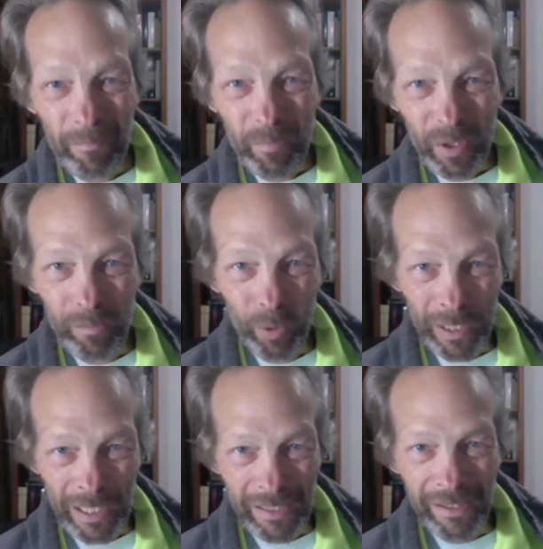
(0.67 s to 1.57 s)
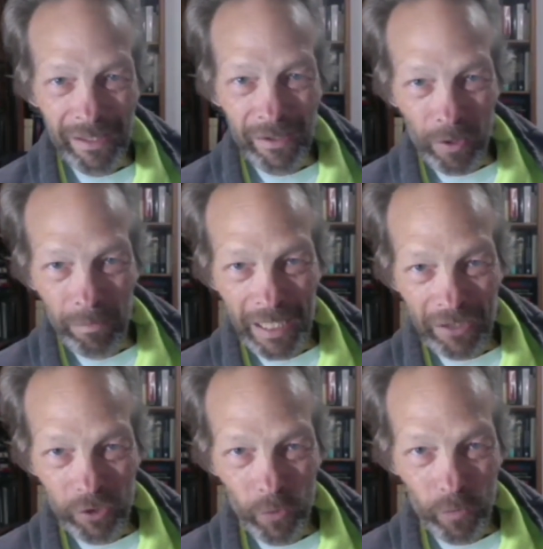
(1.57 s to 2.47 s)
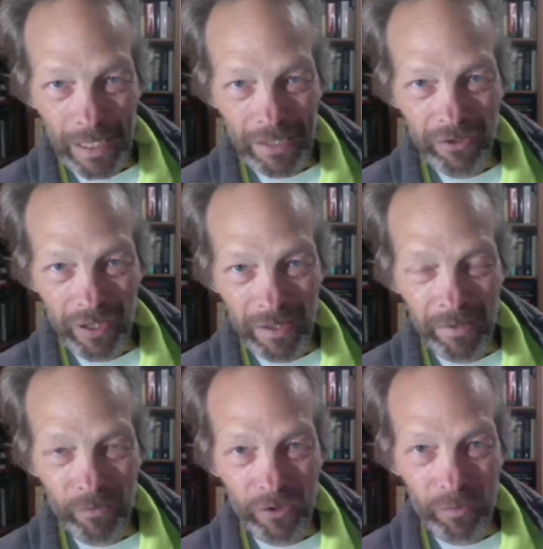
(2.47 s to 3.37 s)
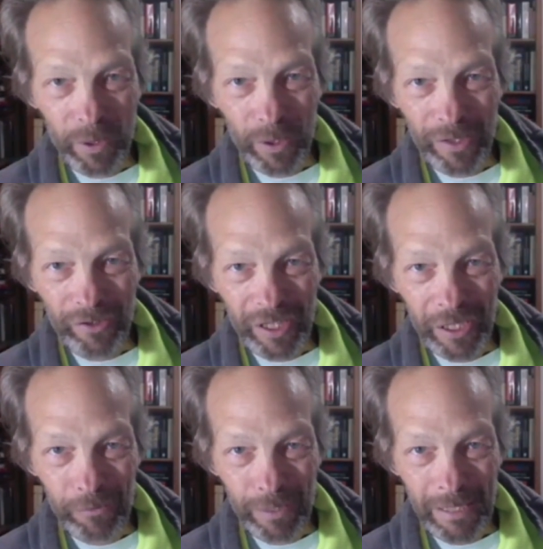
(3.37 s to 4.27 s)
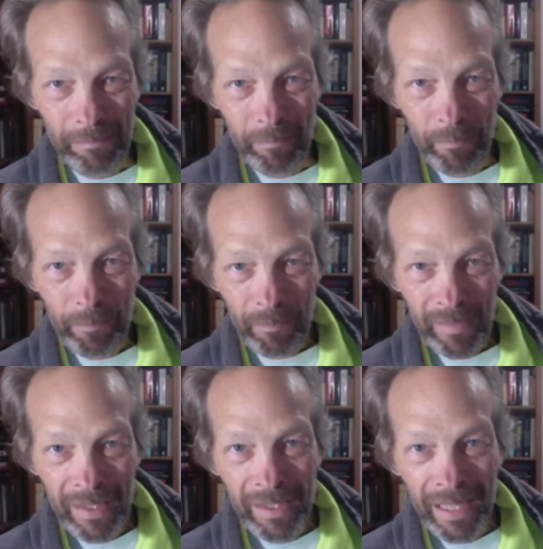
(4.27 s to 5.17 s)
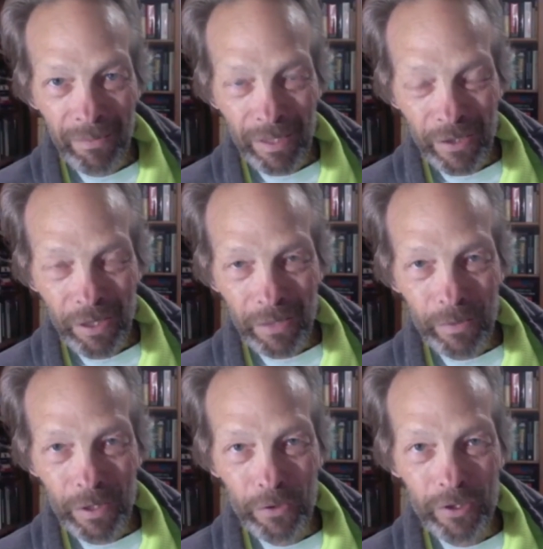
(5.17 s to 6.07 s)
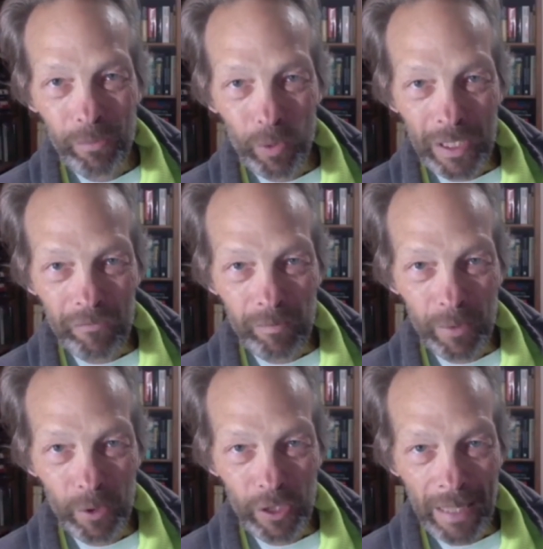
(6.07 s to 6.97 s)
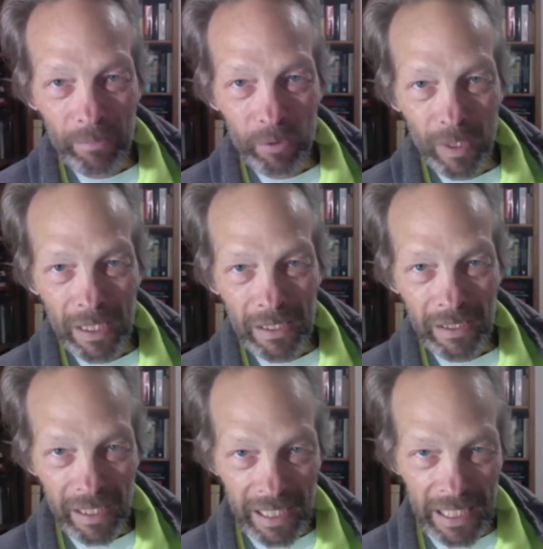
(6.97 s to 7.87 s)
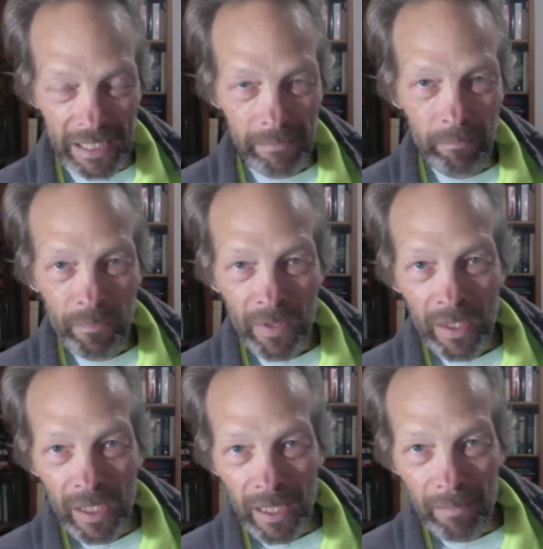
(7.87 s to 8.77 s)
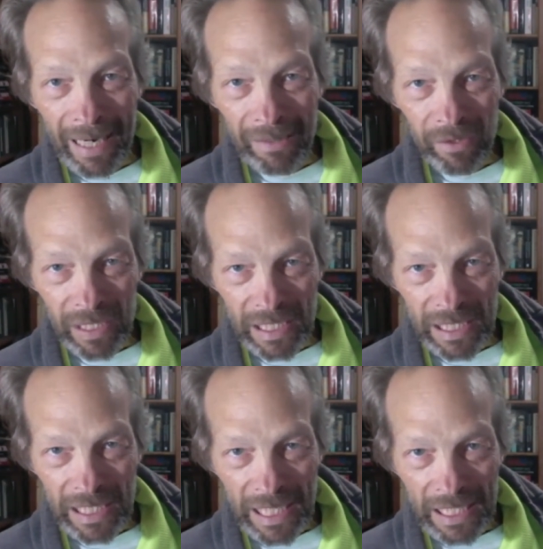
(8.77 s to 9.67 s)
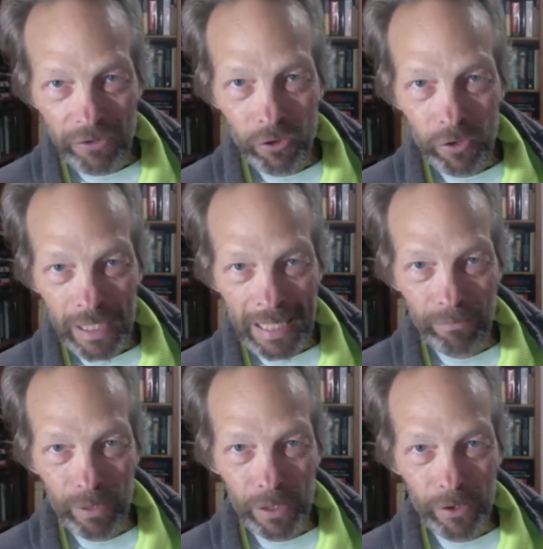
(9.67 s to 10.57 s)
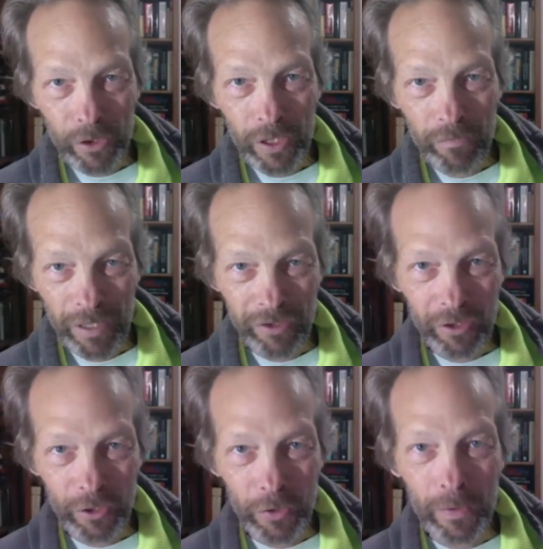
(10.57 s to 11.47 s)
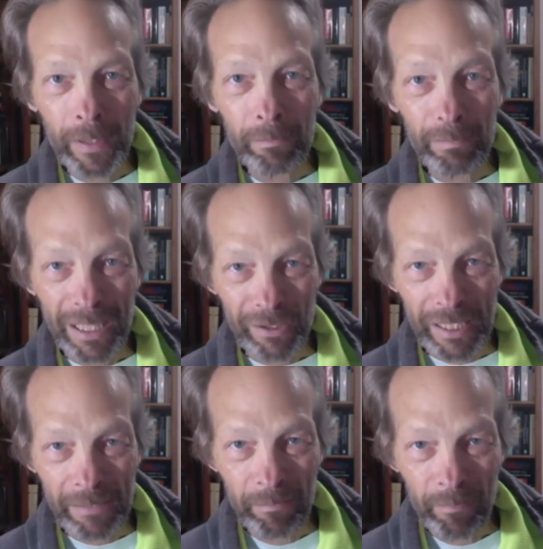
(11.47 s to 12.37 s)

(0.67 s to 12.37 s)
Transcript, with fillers: Good morning, North Modesto friends and friends from across the country. I want to talk with you this morning from Luke chapter 1 again about the angel Gabriel's visit to Mary.